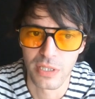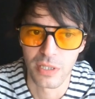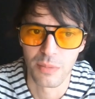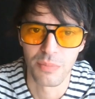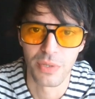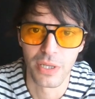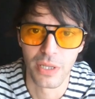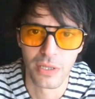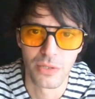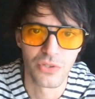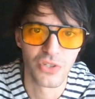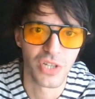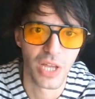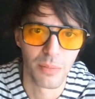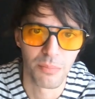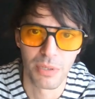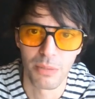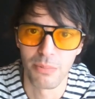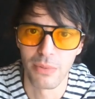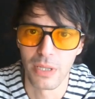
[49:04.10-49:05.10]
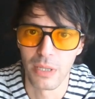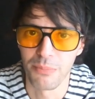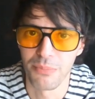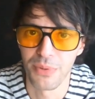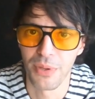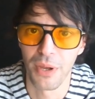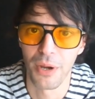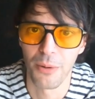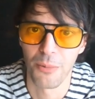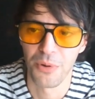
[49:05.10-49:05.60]
in the beginning to send people up
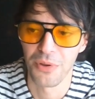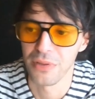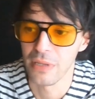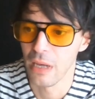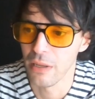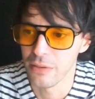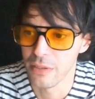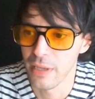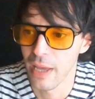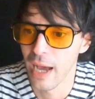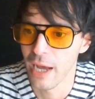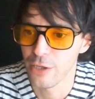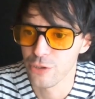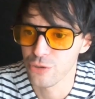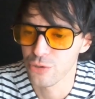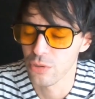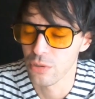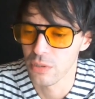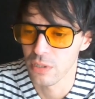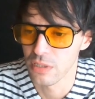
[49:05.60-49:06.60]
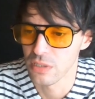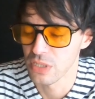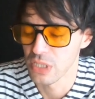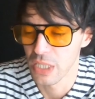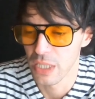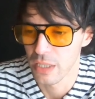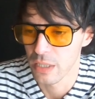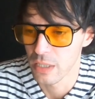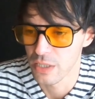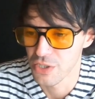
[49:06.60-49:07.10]
there without the actual, because
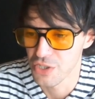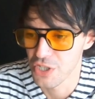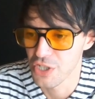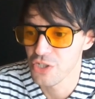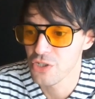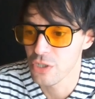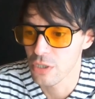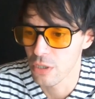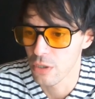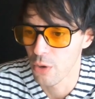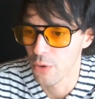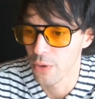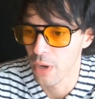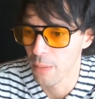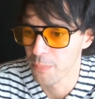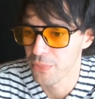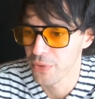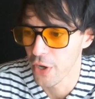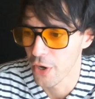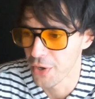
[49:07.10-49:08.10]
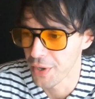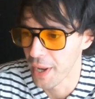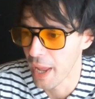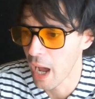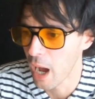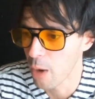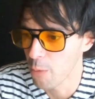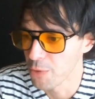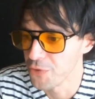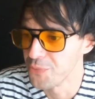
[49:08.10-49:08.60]
like, it's easy to go up there
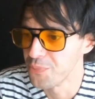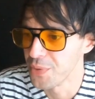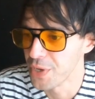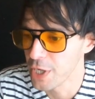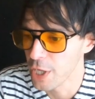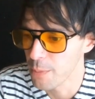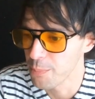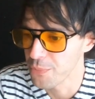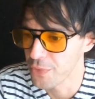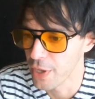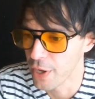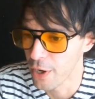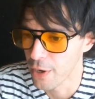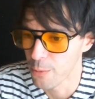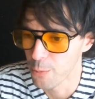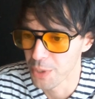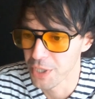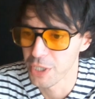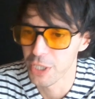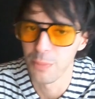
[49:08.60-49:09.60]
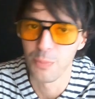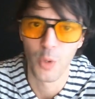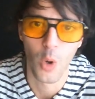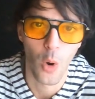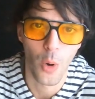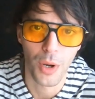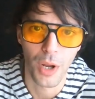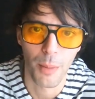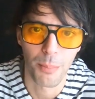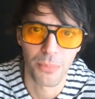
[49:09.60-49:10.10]
now. We've been up there. We keep
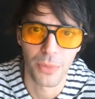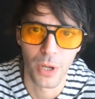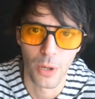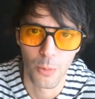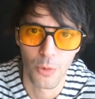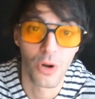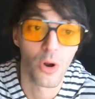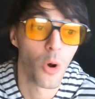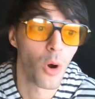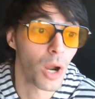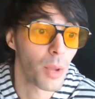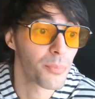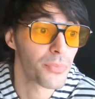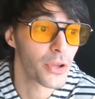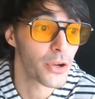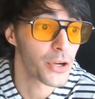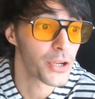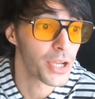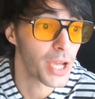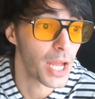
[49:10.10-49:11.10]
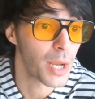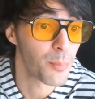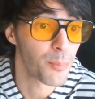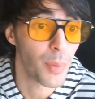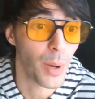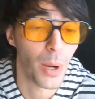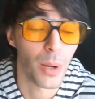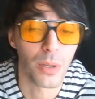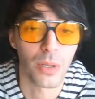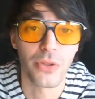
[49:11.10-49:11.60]
going up there. We're going up there again,
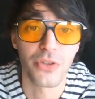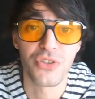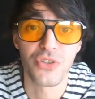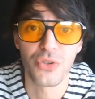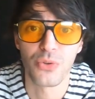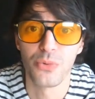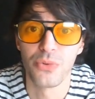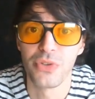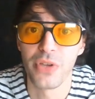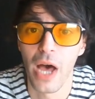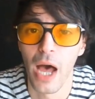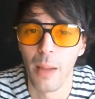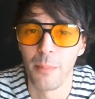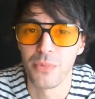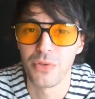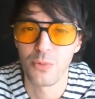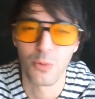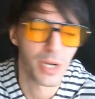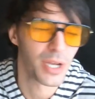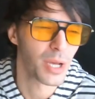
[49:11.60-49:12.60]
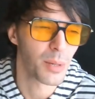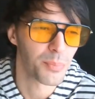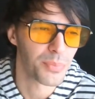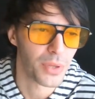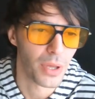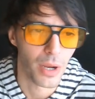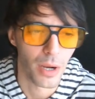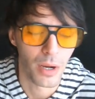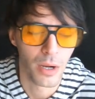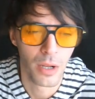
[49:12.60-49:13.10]
apparently, soon times, way up
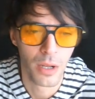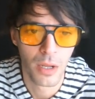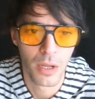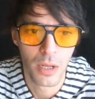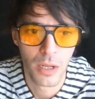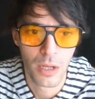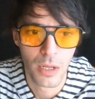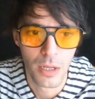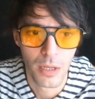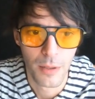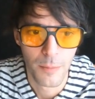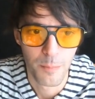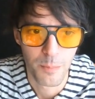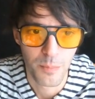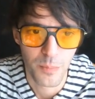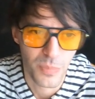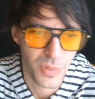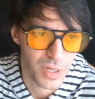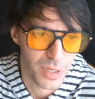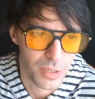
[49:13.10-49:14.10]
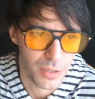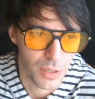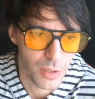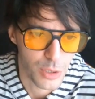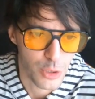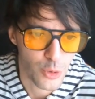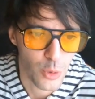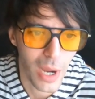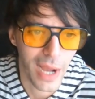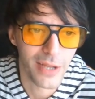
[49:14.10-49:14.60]
there. But, you
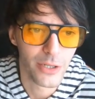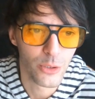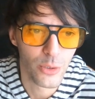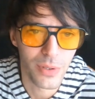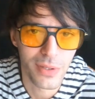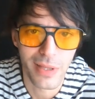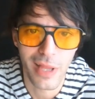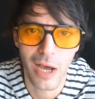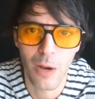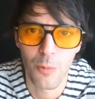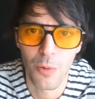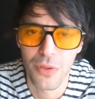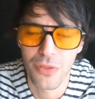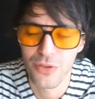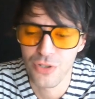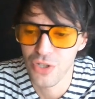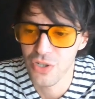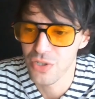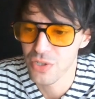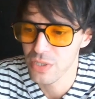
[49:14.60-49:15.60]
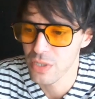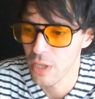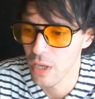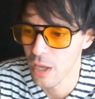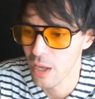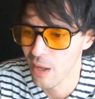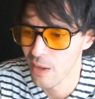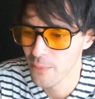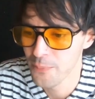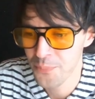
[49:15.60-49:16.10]
know, try doing that with just
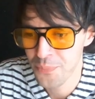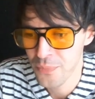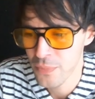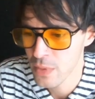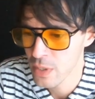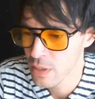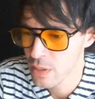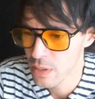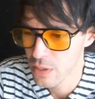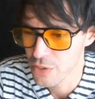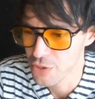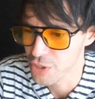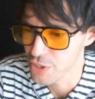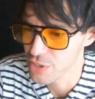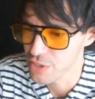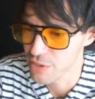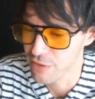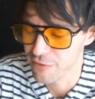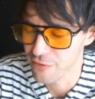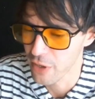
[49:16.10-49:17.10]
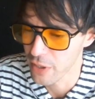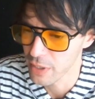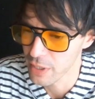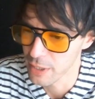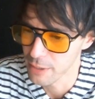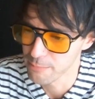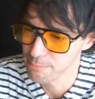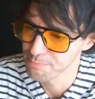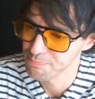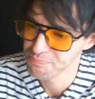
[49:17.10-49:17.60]
a
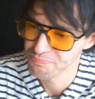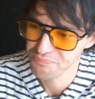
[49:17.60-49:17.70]
fucking,